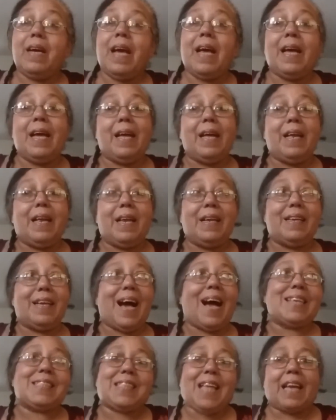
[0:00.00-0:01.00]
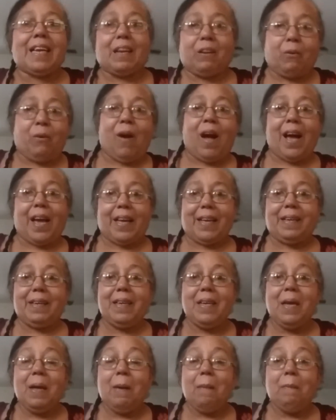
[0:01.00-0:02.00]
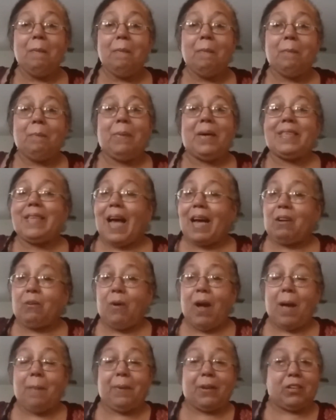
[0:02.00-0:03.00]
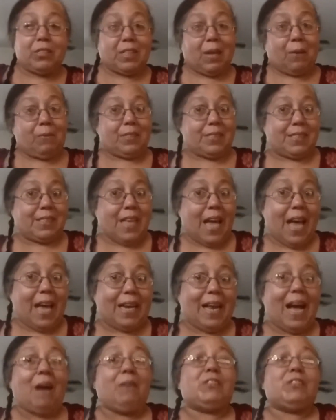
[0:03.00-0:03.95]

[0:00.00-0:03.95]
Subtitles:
And I started crying, but not crying because I was sad.